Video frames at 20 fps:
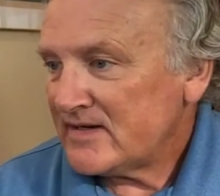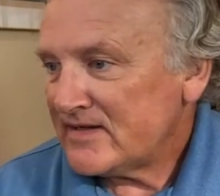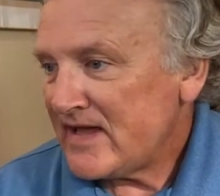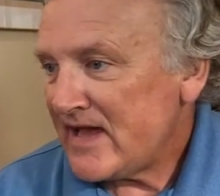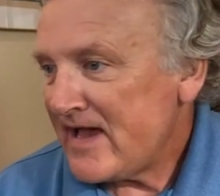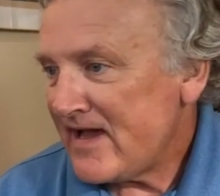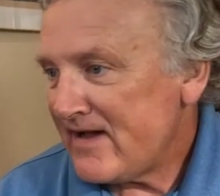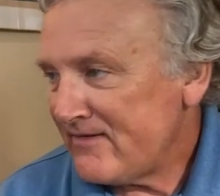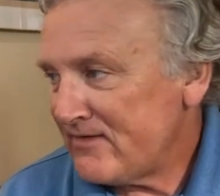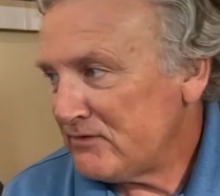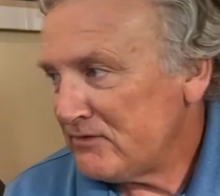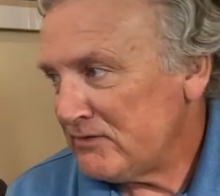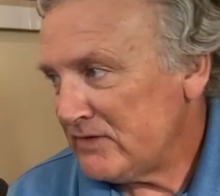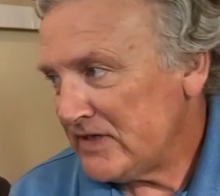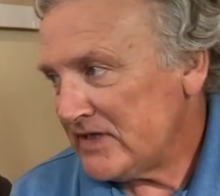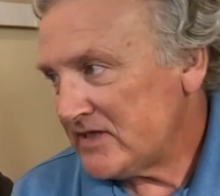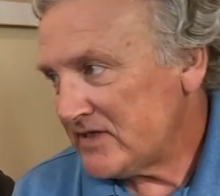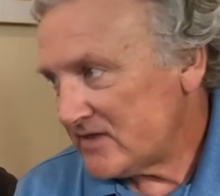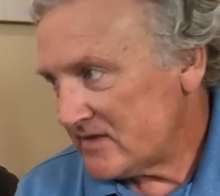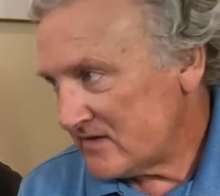They haven't
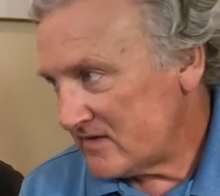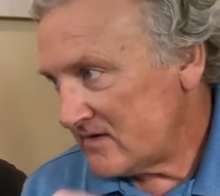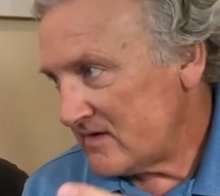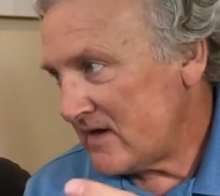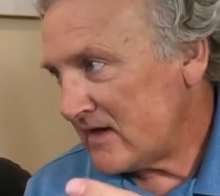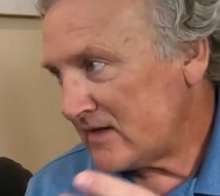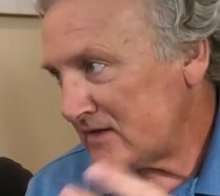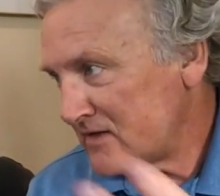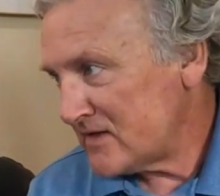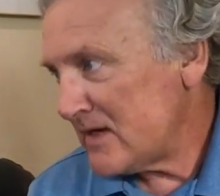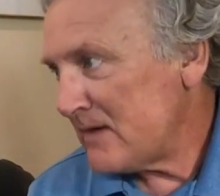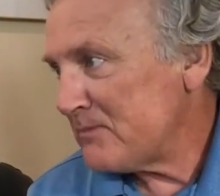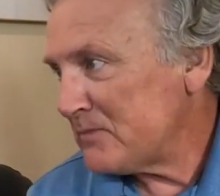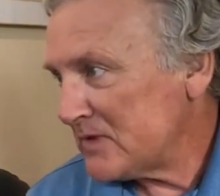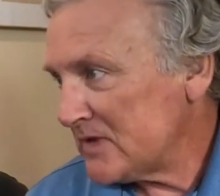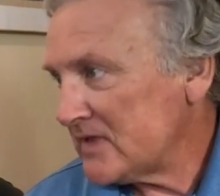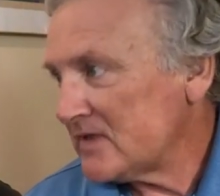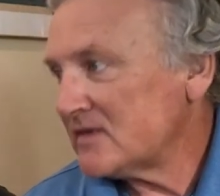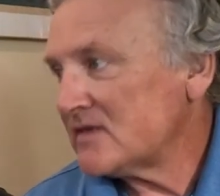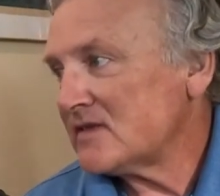reached
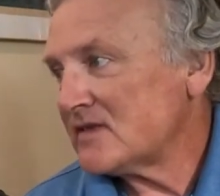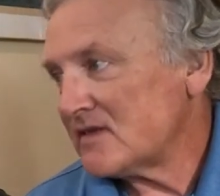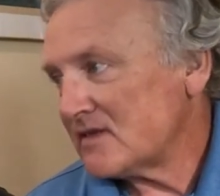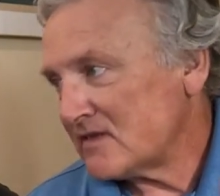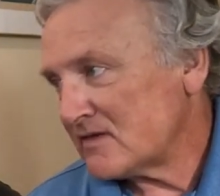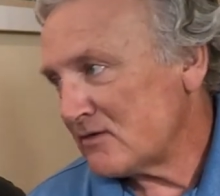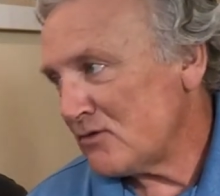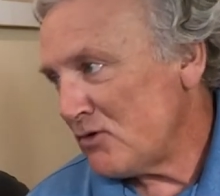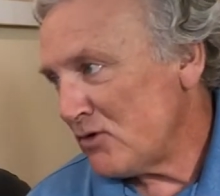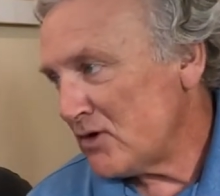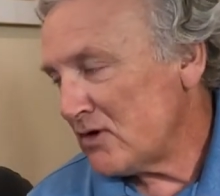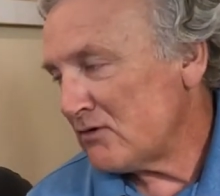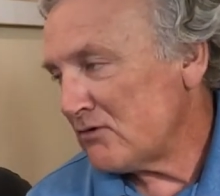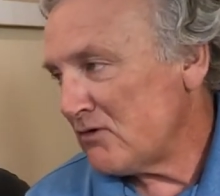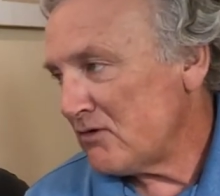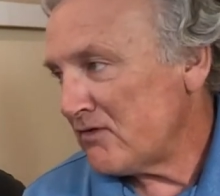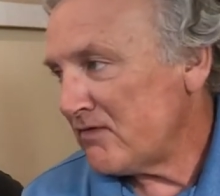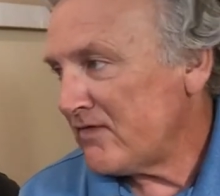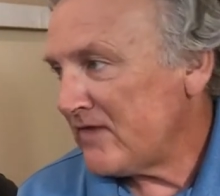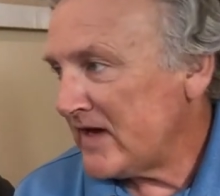acceptance, the
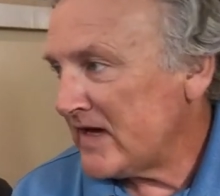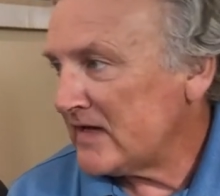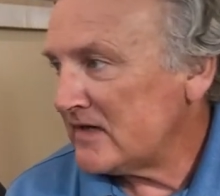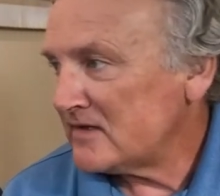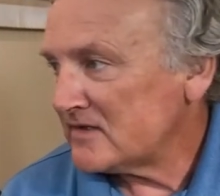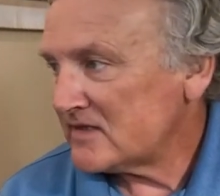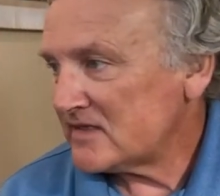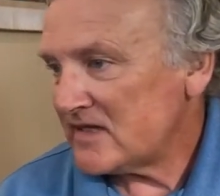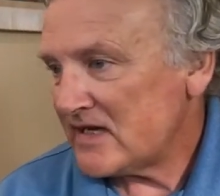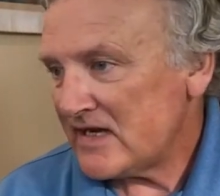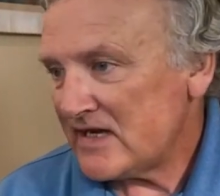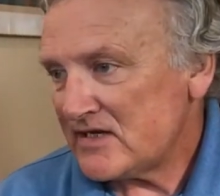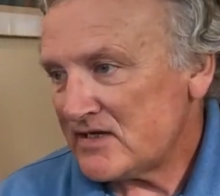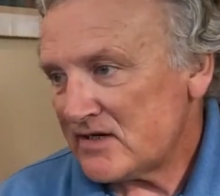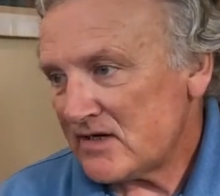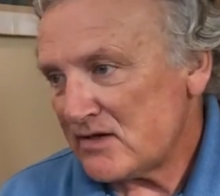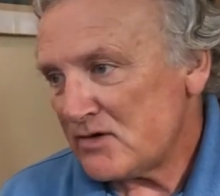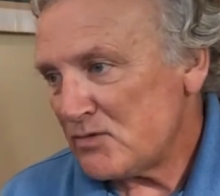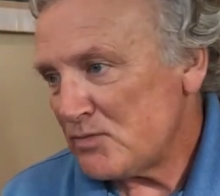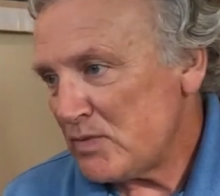quote-unquote final
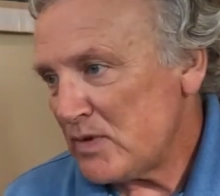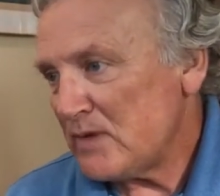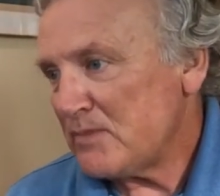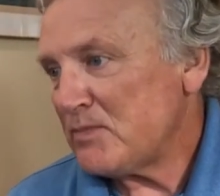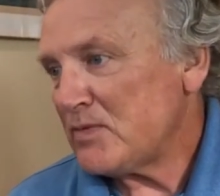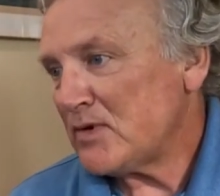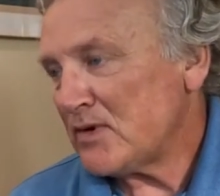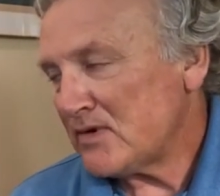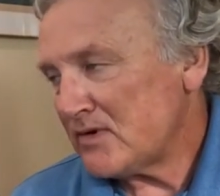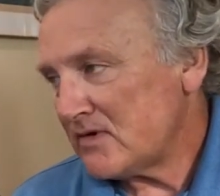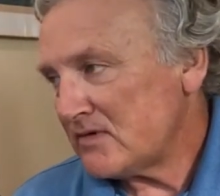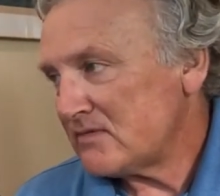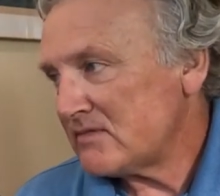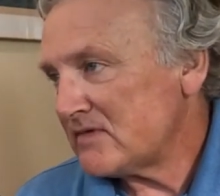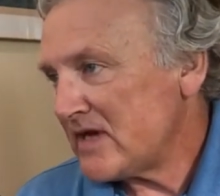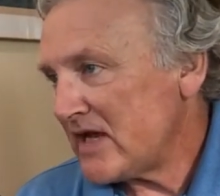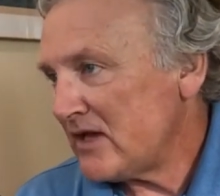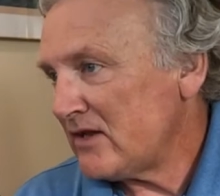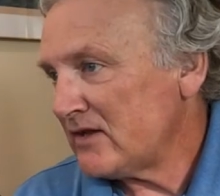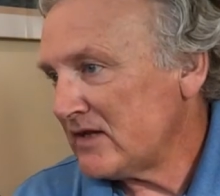stage. Other people are
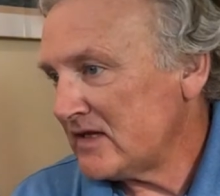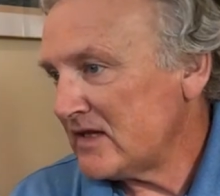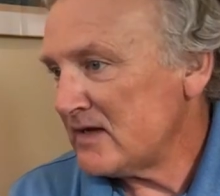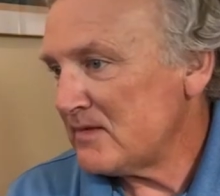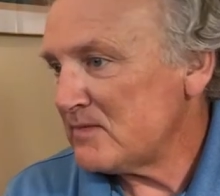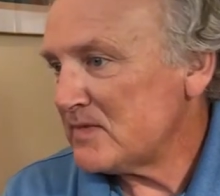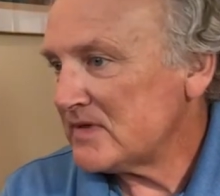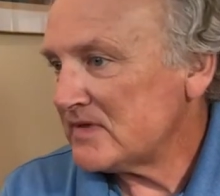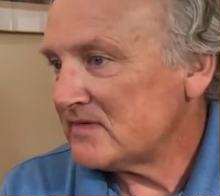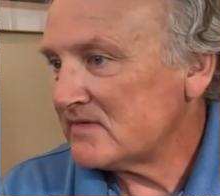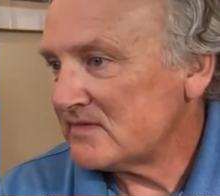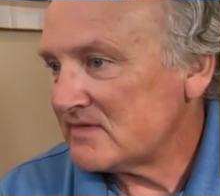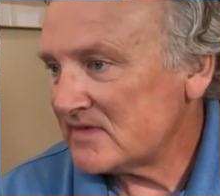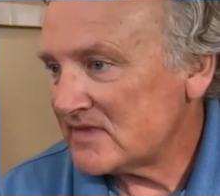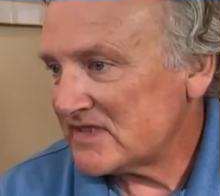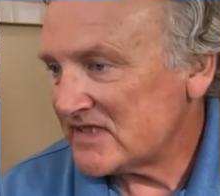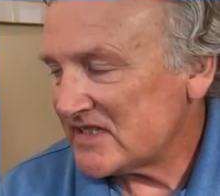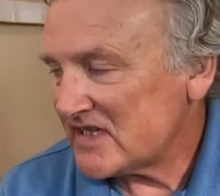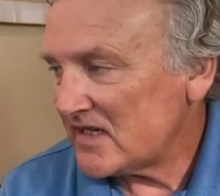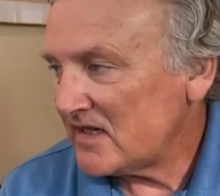telling them in
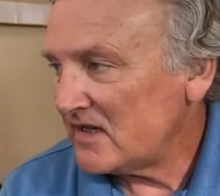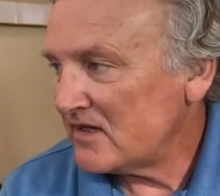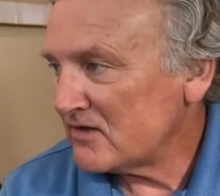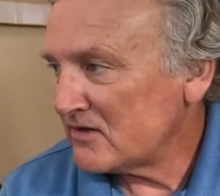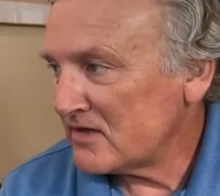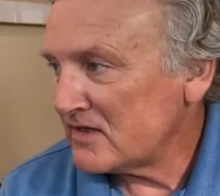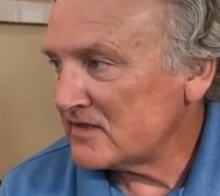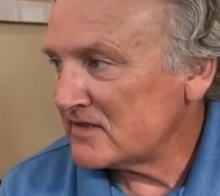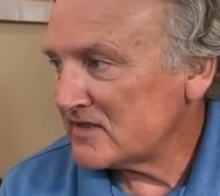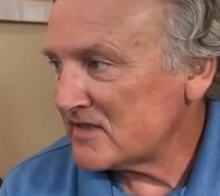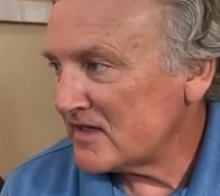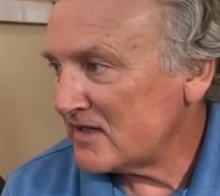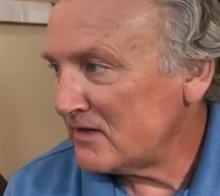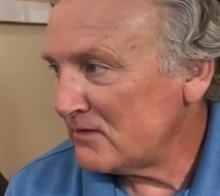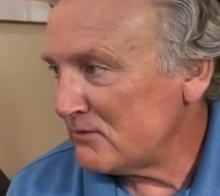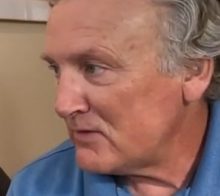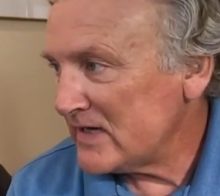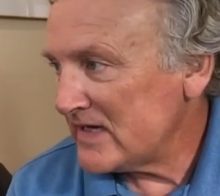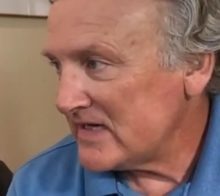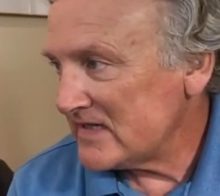subtle or
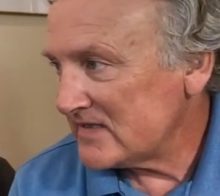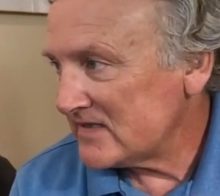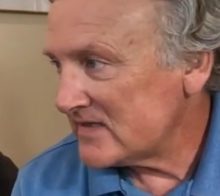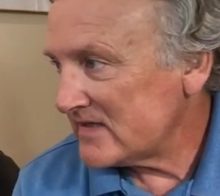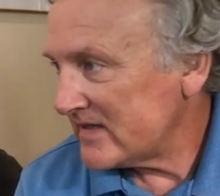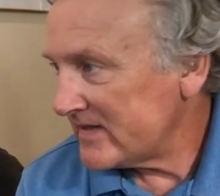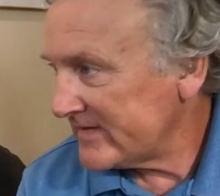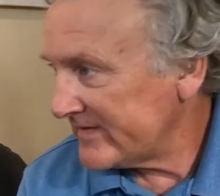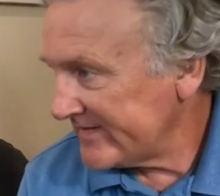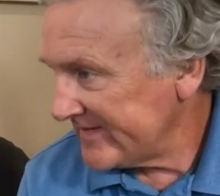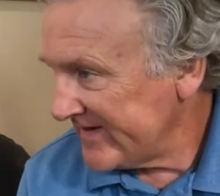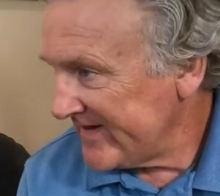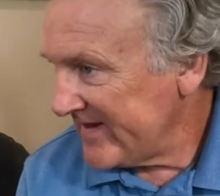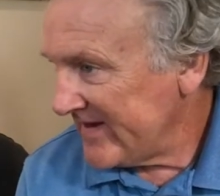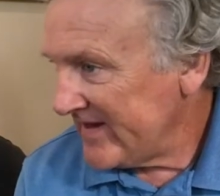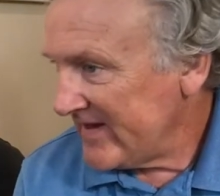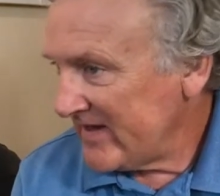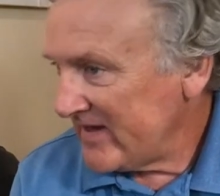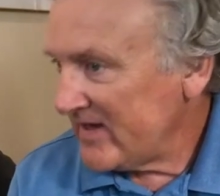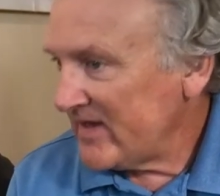unsubtle ways that,
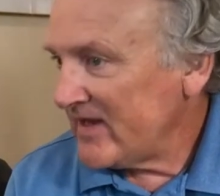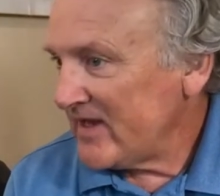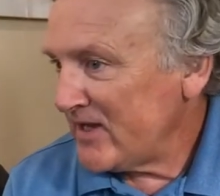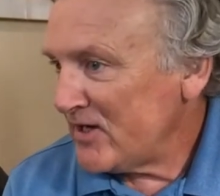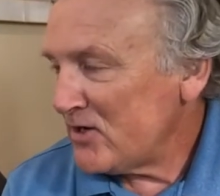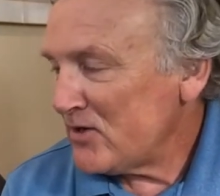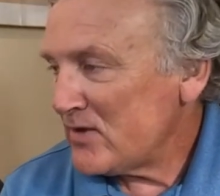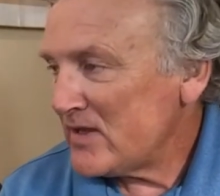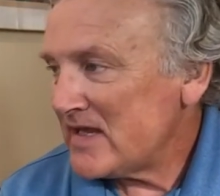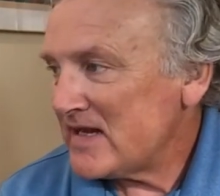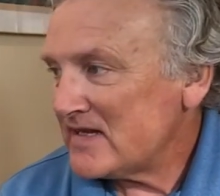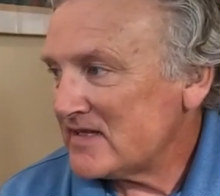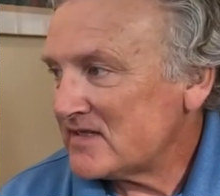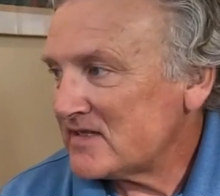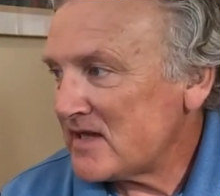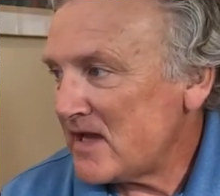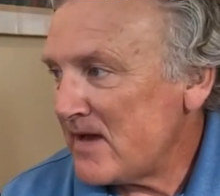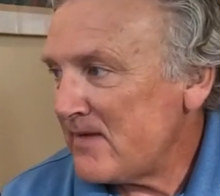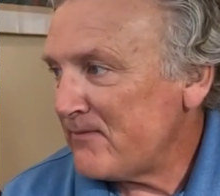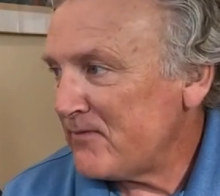that it's
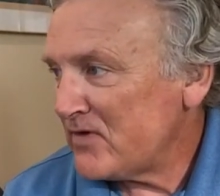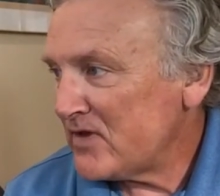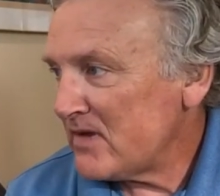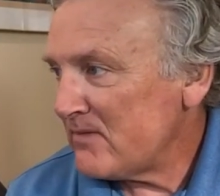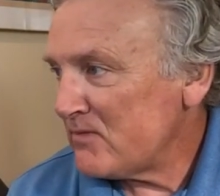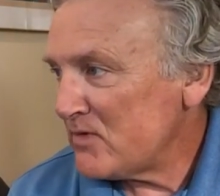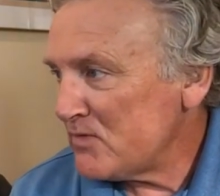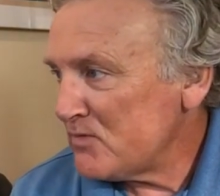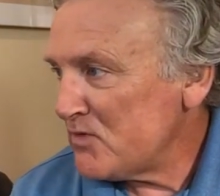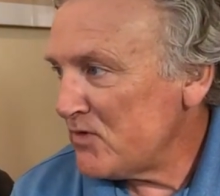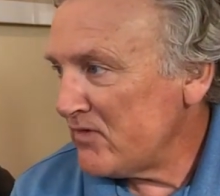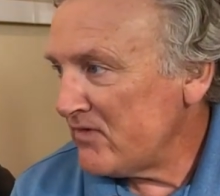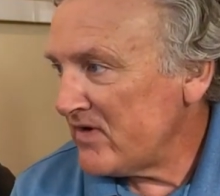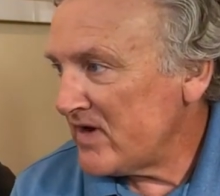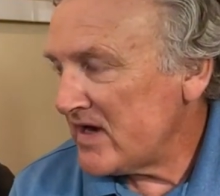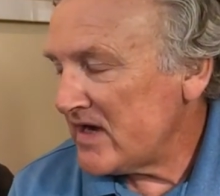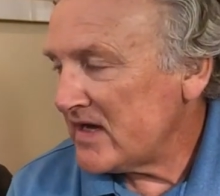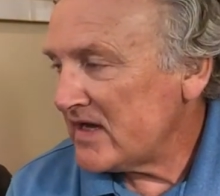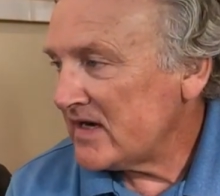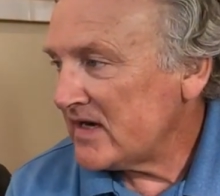time for them to move
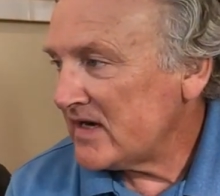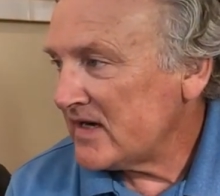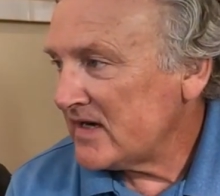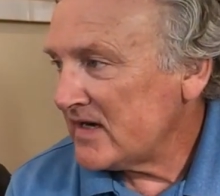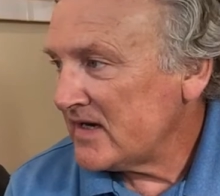on.